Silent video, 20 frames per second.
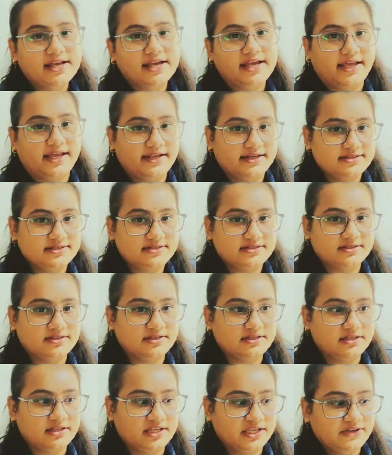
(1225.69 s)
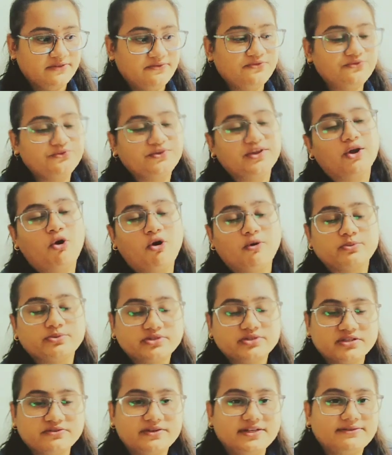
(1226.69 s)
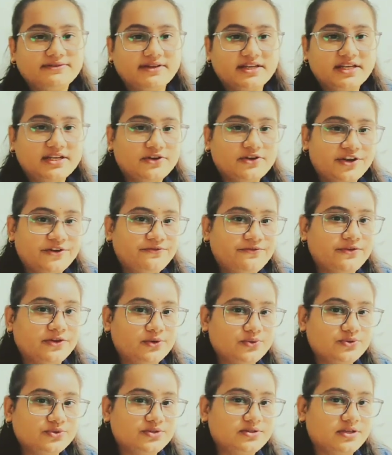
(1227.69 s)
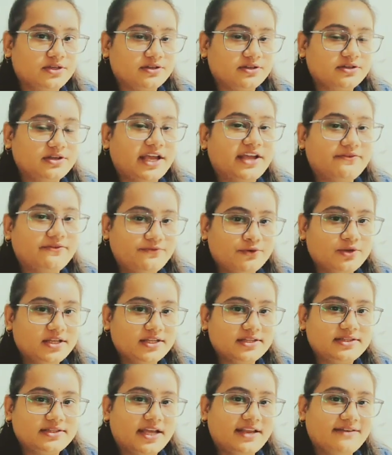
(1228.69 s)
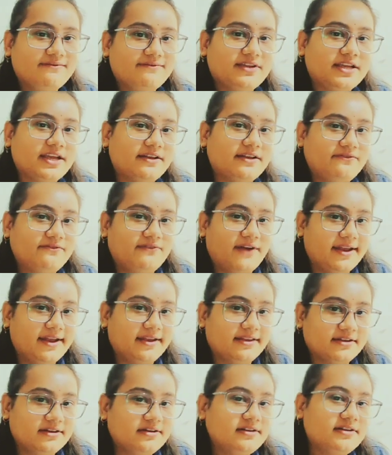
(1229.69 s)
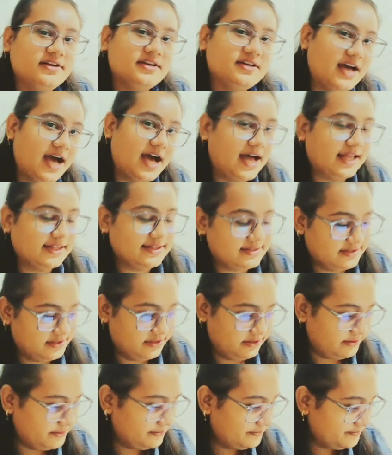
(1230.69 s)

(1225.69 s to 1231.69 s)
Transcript: and if we observe it very carefully, then we can find the answer.